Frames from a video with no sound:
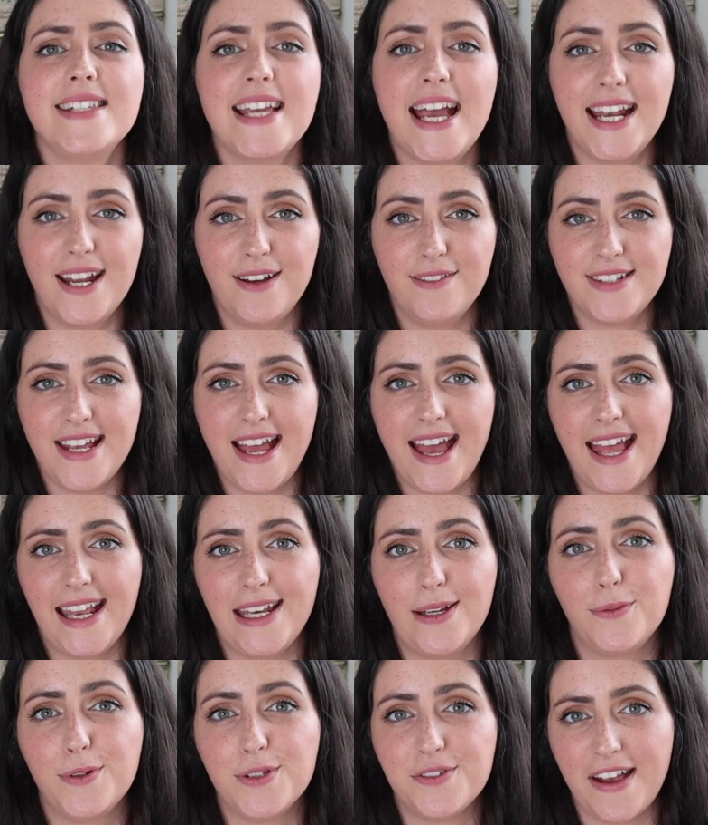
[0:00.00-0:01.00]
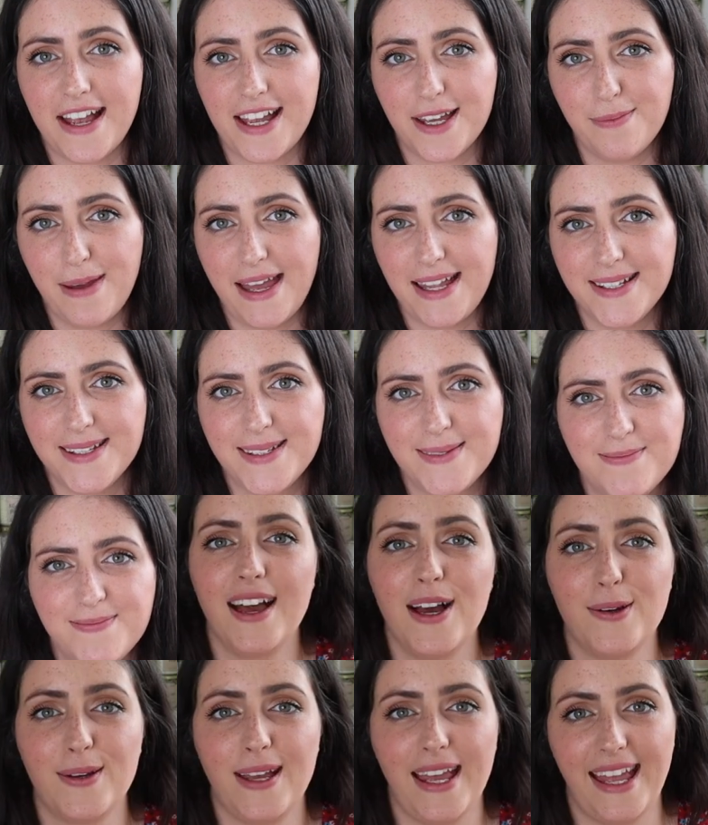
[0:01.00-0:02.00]
10 out of 10, would recommend.
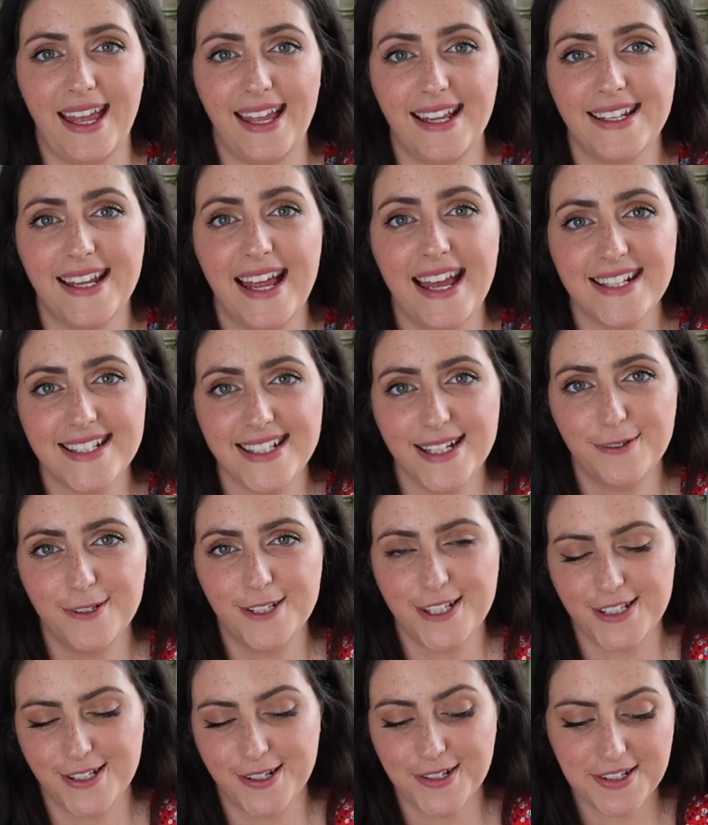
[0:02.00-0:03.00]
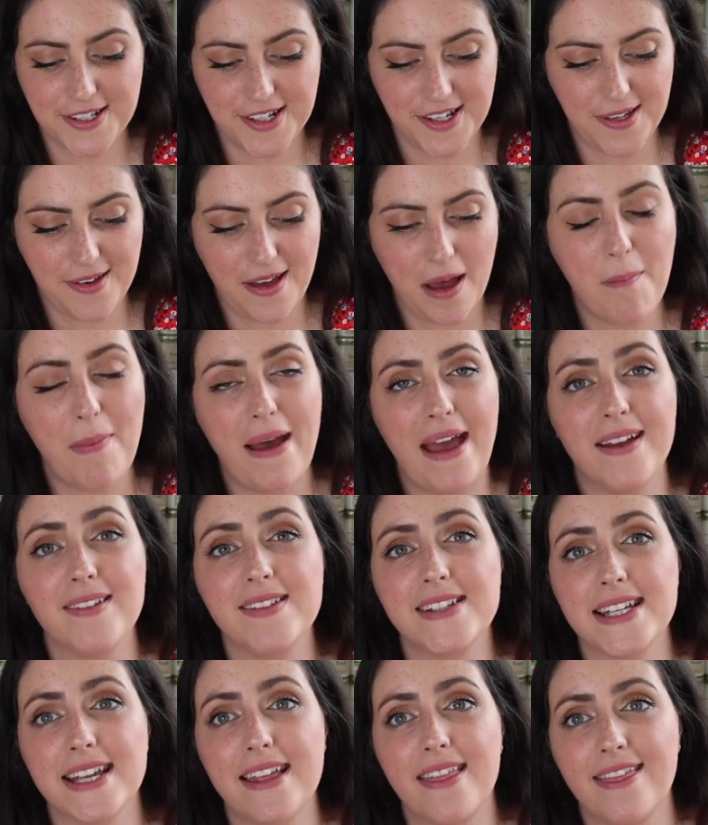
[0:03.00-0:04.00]
Okay, next I want to talk to you
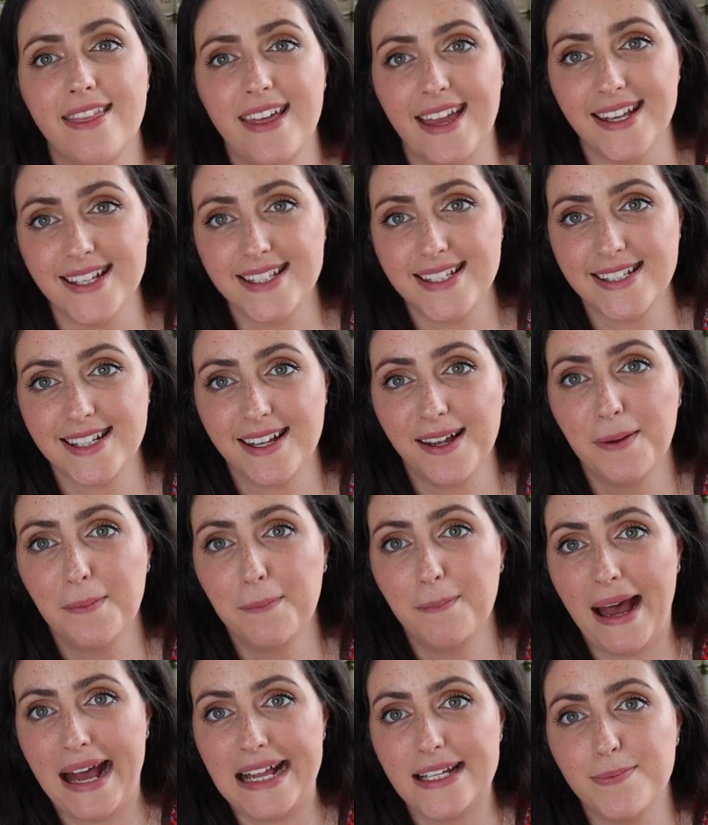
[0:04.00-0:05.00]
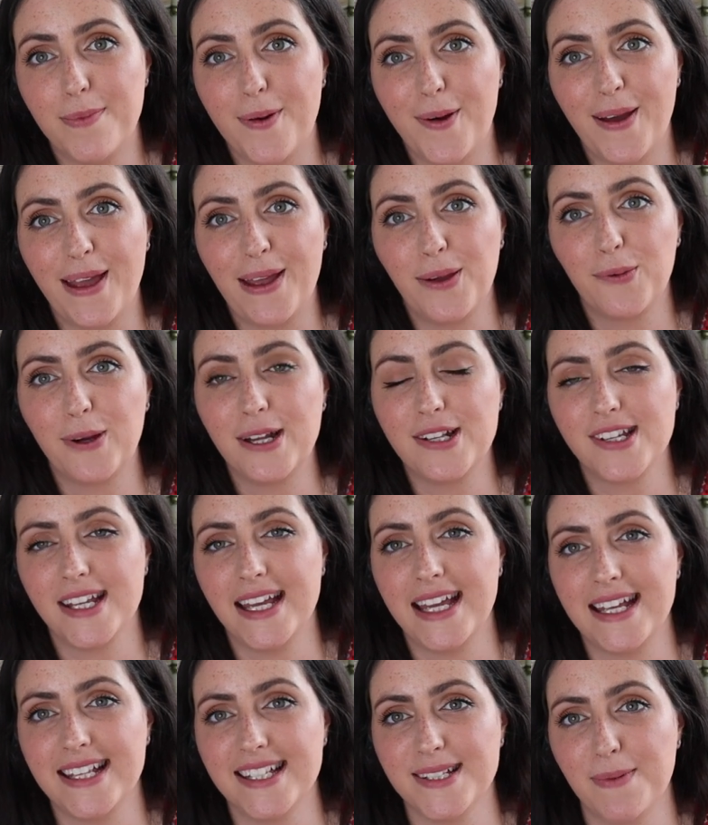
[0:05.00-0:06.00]
about this bad boy, which
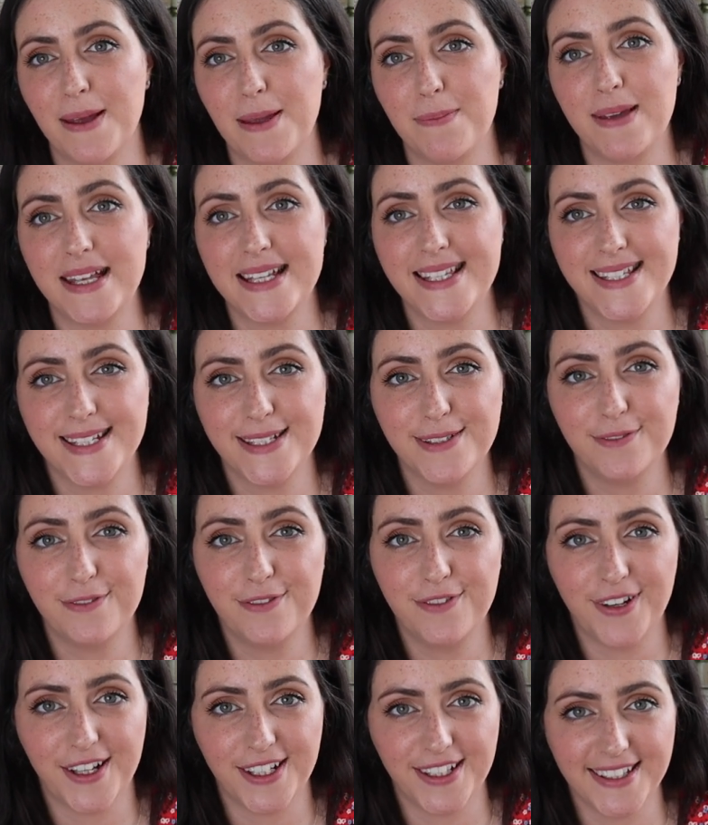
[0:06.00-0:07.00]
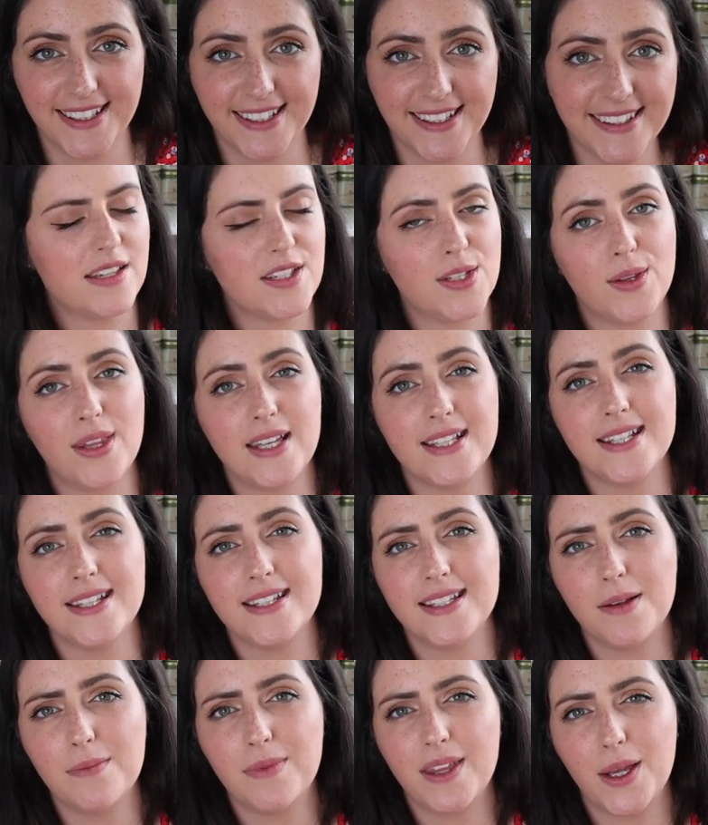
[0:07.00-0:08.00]
is my piston funnel. So this
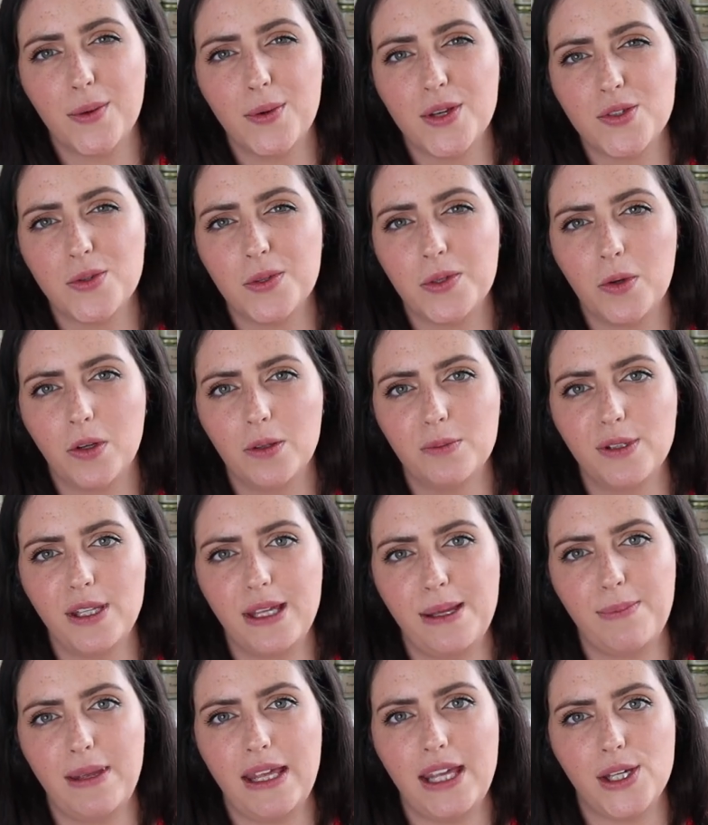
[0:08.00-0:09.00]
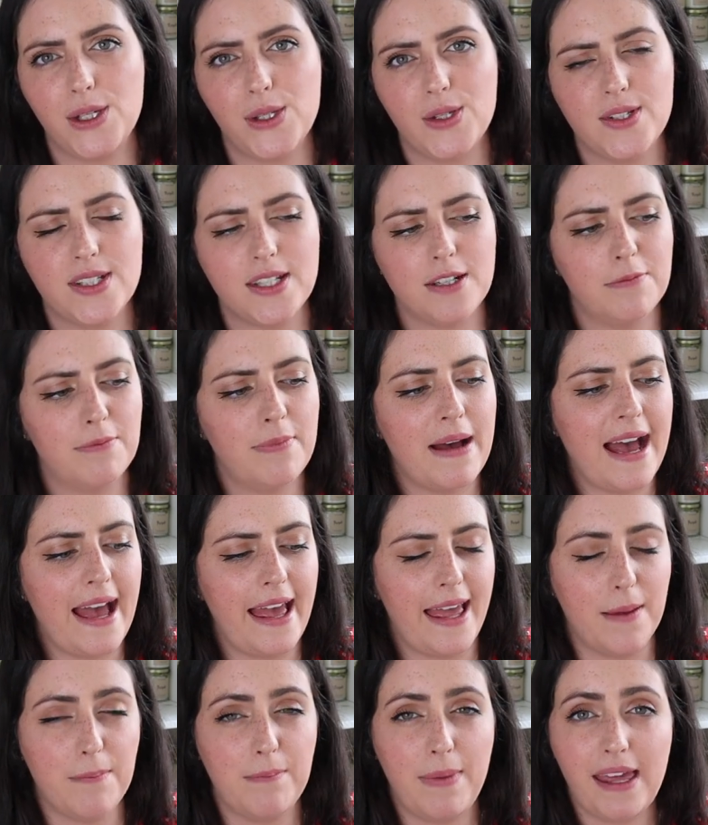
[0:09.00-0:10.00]
is something which would normally be used
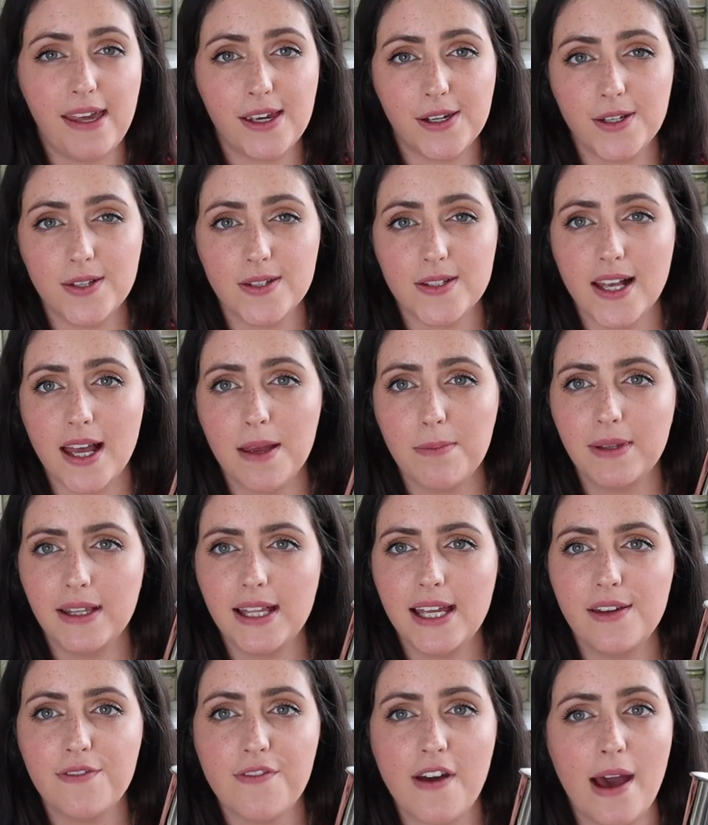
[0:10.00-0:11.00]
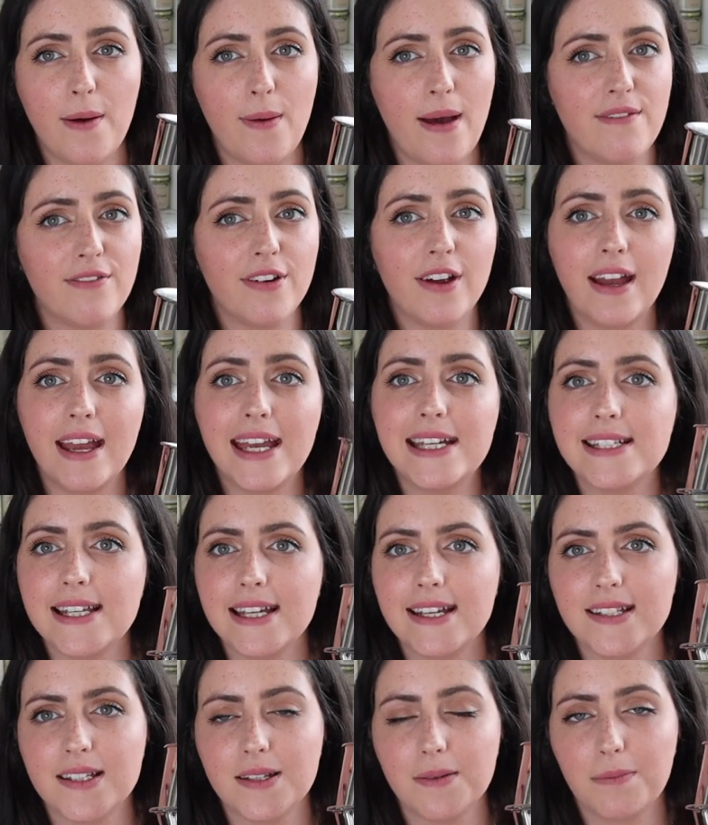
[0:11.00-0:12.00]
by bakers, I believe. However, it
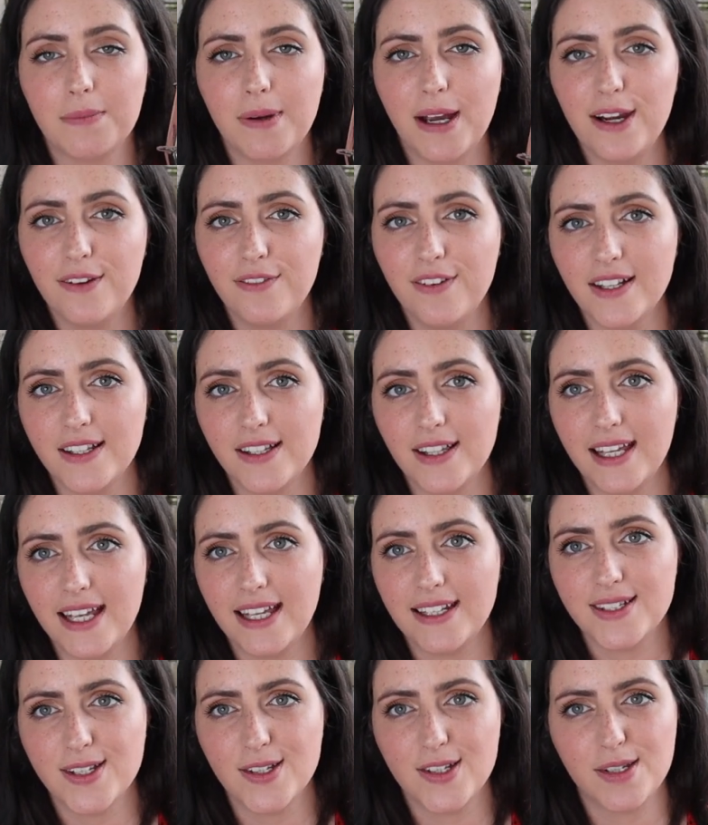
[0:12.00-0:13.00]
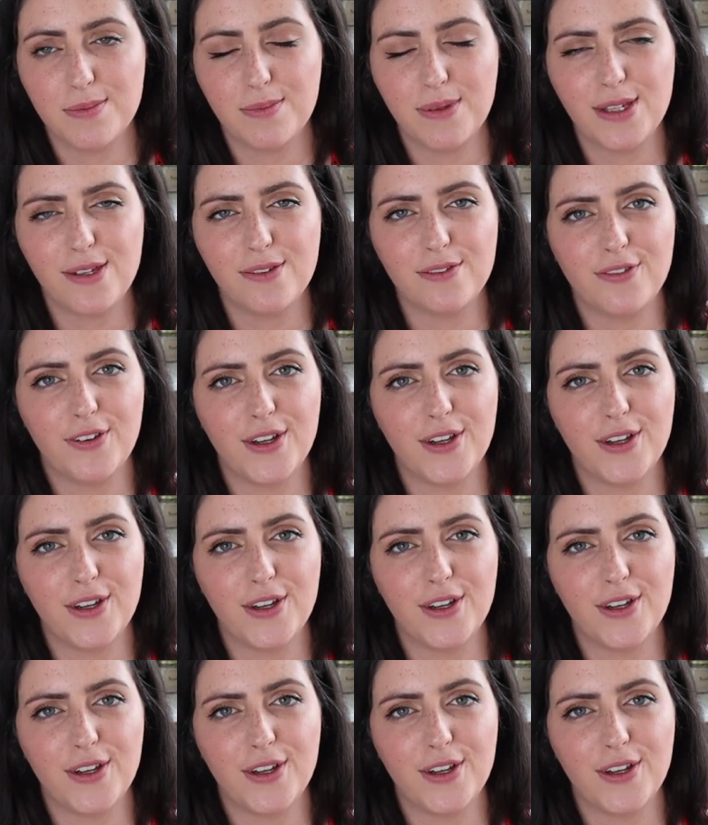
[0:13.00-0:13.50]
is perfectly suitable